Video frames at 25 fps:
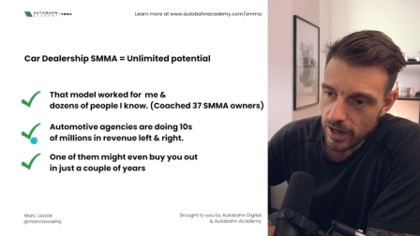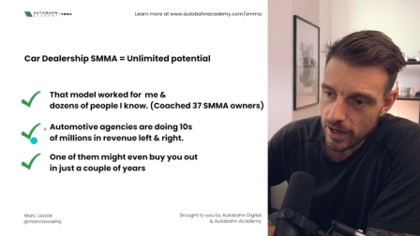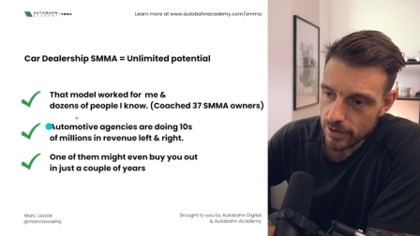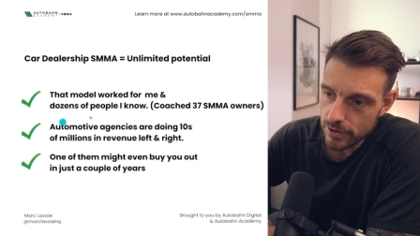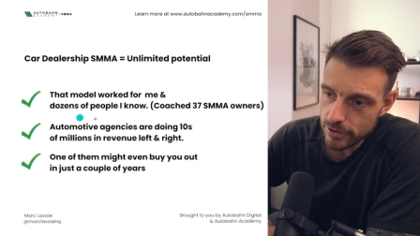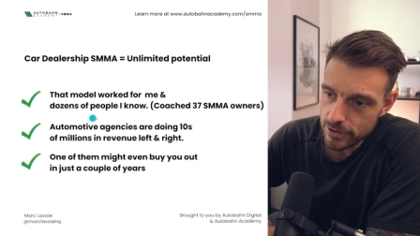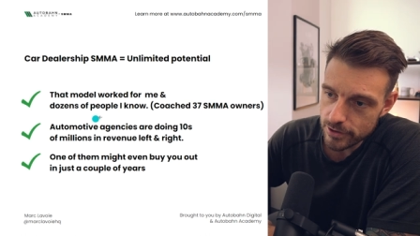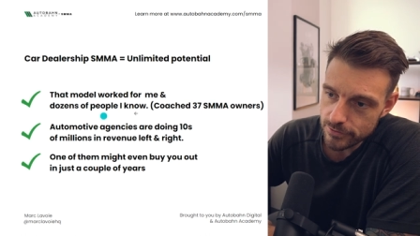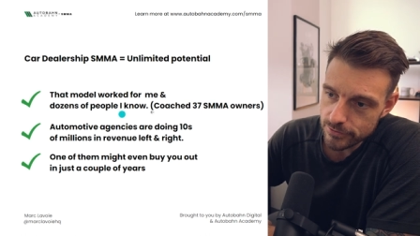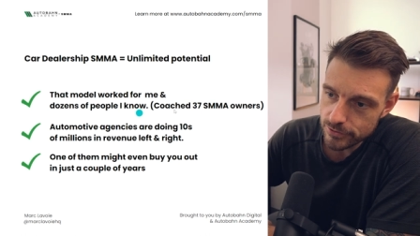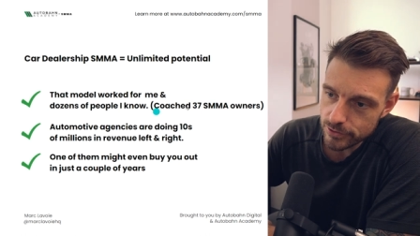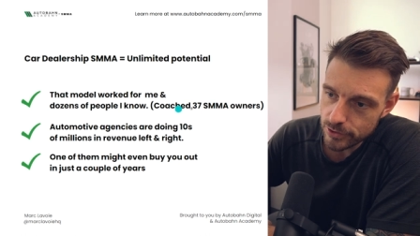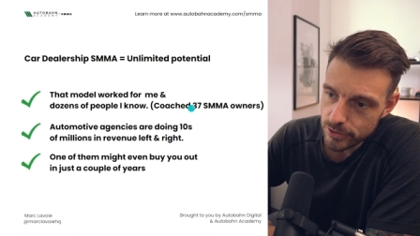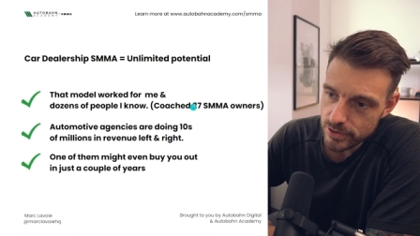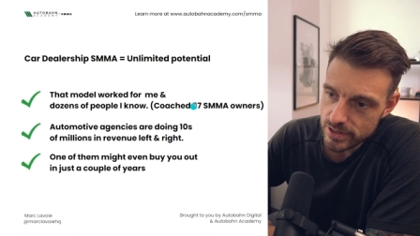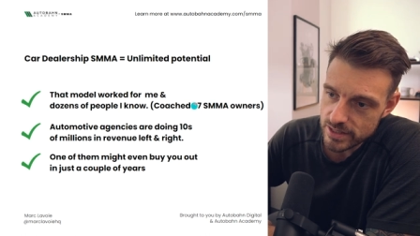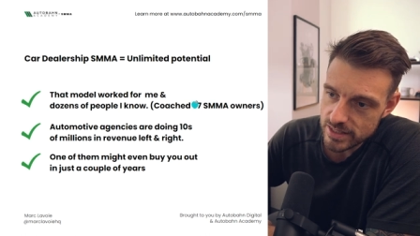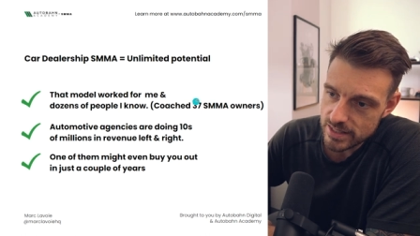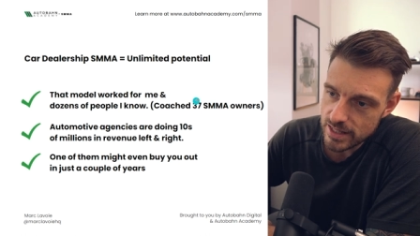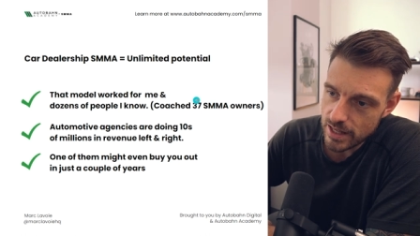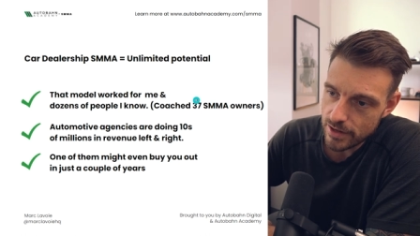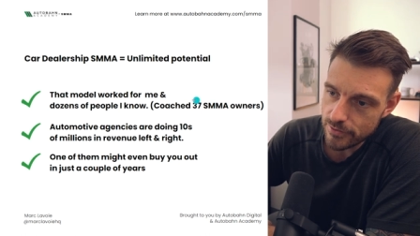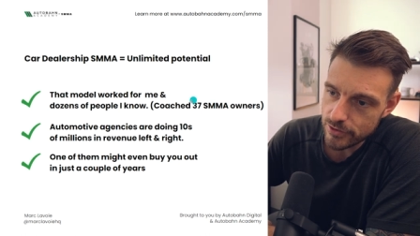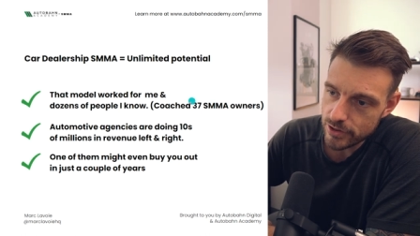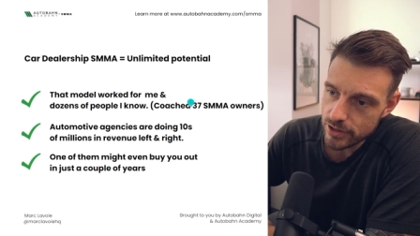out of
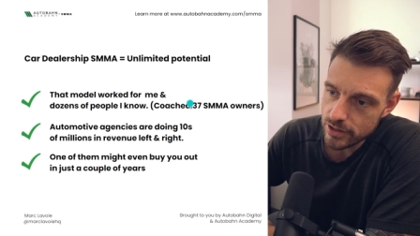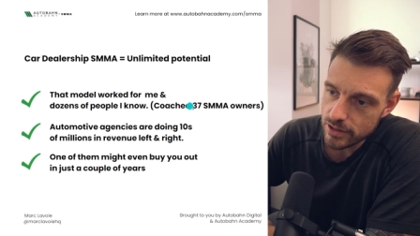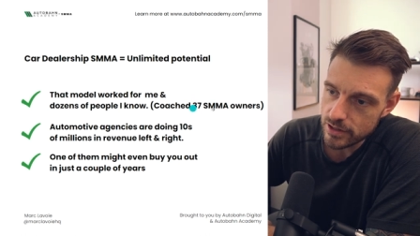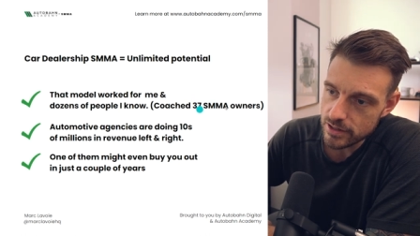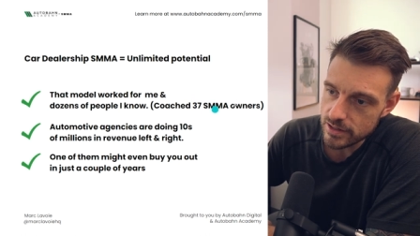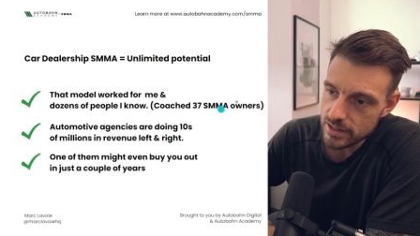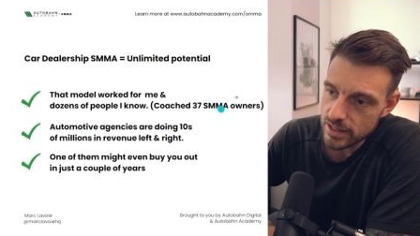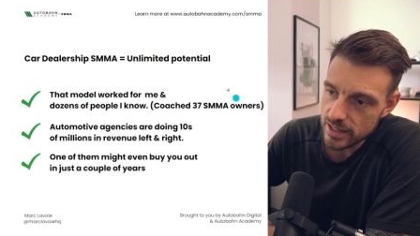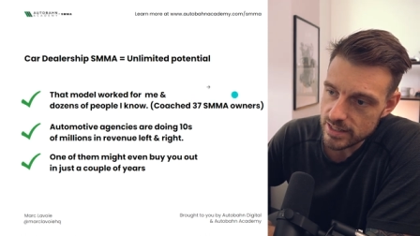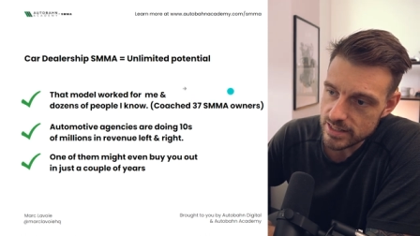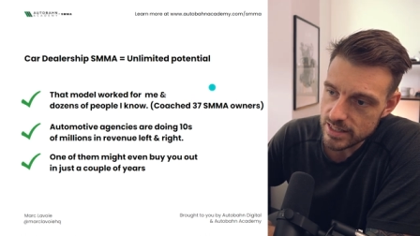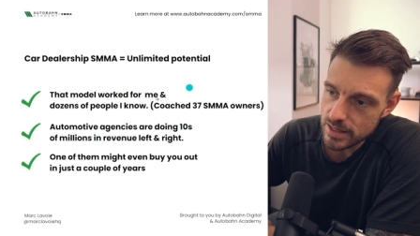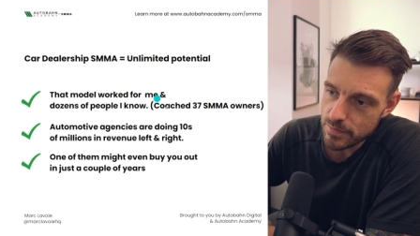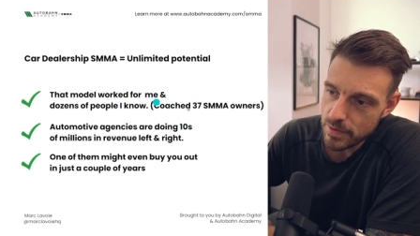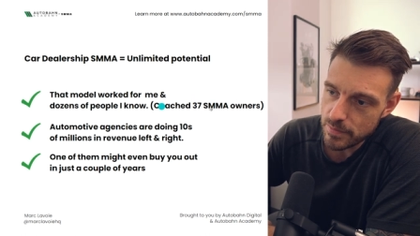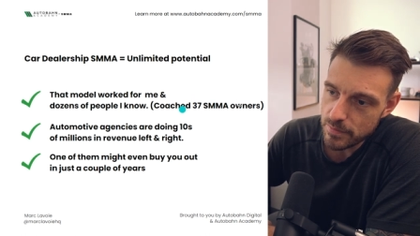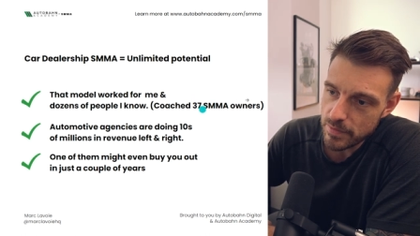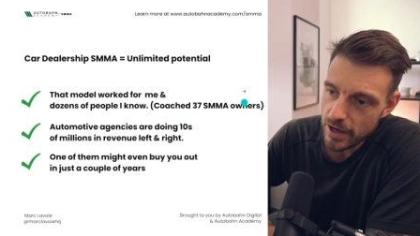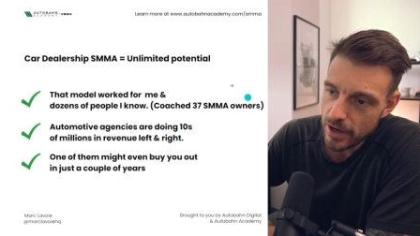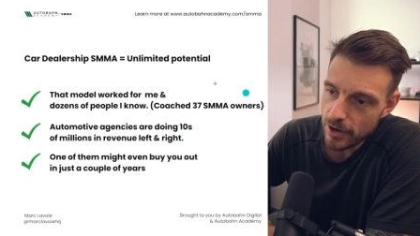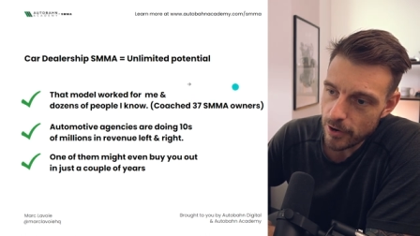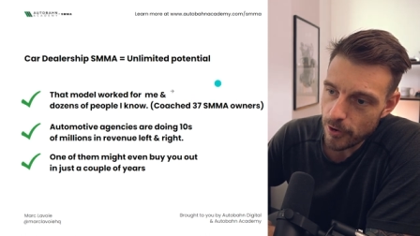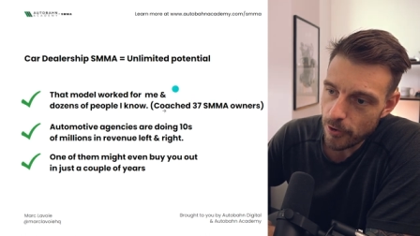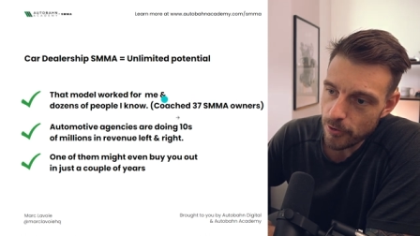37 SMMA